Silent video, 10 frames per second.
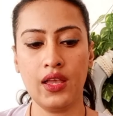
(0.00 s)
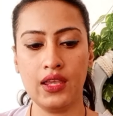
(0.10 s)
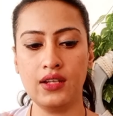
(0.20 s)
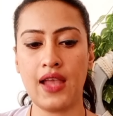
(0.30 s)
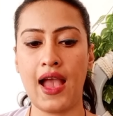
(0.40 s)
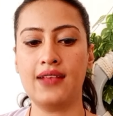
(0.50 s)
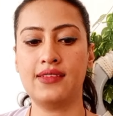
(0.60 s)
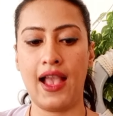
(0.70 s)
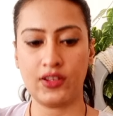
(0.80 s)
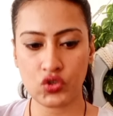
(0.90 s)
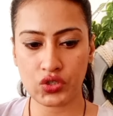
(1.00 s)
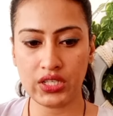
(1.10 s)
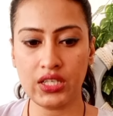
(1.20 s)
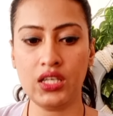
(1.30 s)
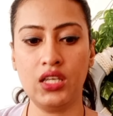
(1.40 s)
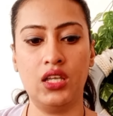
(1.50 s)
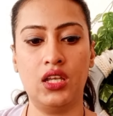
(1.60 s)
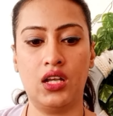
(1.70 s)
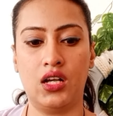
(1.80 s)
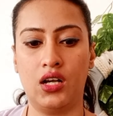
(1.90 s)
it has actually
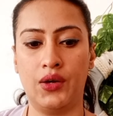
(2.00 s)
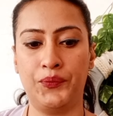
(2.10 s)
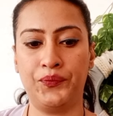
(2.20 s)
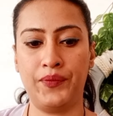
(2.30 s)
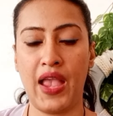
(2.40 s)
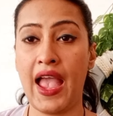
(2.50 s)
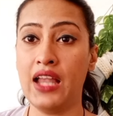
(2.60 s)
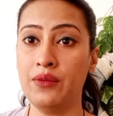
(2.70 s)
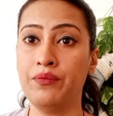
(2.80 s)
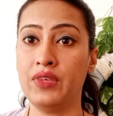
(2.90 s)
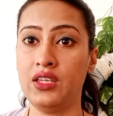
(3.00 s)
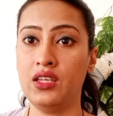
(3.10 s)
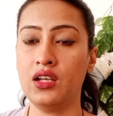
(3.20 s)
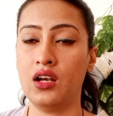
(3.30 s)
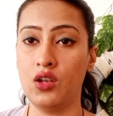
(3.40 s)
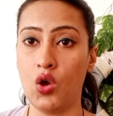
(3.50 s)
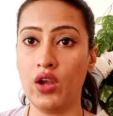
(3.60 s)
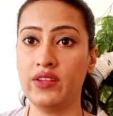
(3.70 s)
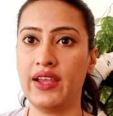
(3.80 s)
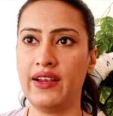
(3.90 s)
helped me a
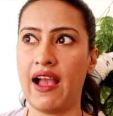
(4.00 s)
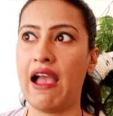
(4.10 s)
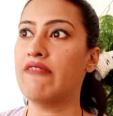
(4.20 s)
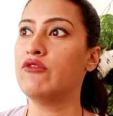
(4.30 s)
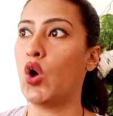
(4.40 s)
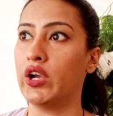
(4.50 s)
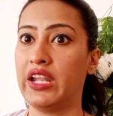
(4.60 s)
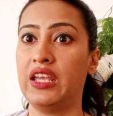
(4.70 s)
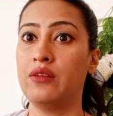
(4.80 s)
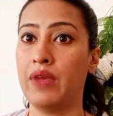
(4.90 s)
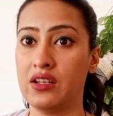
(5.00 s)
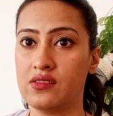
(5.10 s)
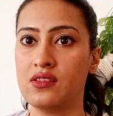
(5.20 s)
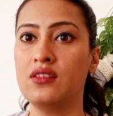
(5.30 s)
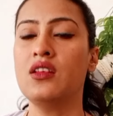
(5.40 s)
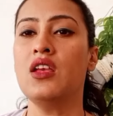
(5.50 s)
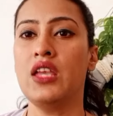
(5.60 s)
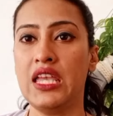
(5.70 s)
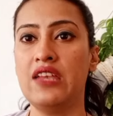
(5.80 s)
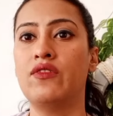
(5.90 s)
lot, that I have not taken medicine
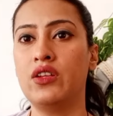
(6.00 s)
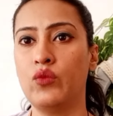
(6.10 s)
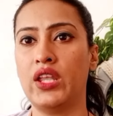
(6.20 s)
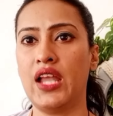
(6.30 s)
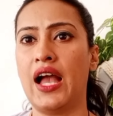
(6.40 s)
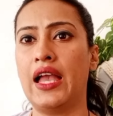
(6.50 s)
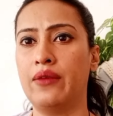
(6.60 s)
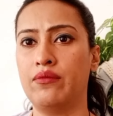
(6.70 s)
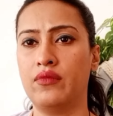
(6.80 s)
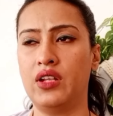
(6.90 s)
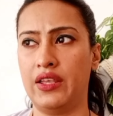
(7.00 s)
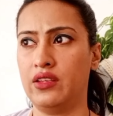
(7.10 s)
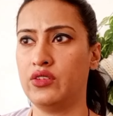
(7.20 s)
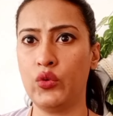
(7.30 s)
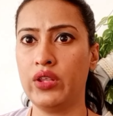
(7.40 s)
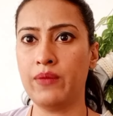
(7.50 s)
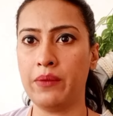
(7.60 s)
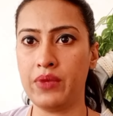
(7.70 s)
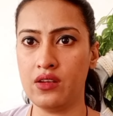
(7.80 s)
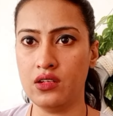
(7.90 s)
even when I like during my
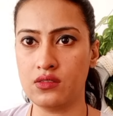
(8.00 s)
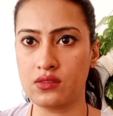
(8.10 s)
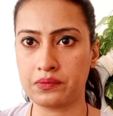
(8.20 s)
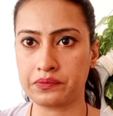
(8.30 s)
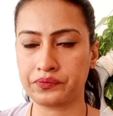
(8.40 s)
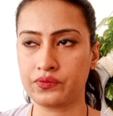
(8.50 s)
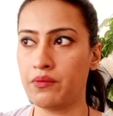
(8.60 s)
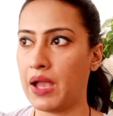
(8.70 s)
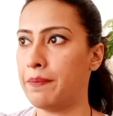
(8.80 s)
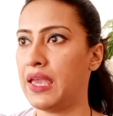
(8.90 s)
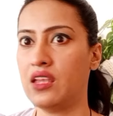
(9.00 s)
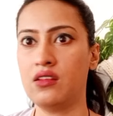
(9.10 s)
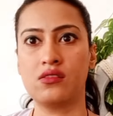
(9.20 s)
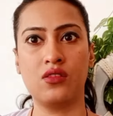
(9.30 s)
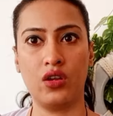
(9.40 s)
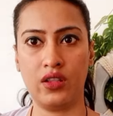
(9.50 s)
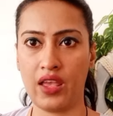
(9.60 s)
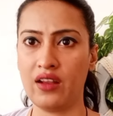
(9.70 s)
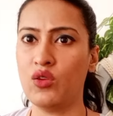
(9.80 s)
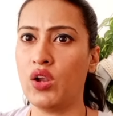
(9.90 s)
periods. My pain is not
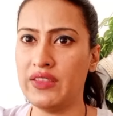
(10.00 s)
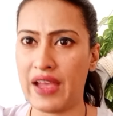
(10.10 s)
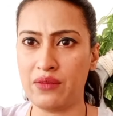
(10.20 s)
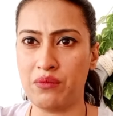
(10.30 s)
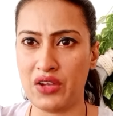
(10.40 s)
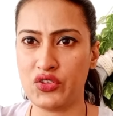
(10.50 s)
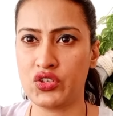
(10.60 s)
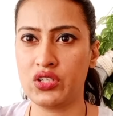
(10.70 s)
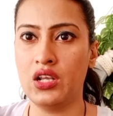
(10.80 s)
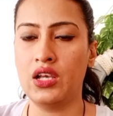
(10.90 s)
there, not that much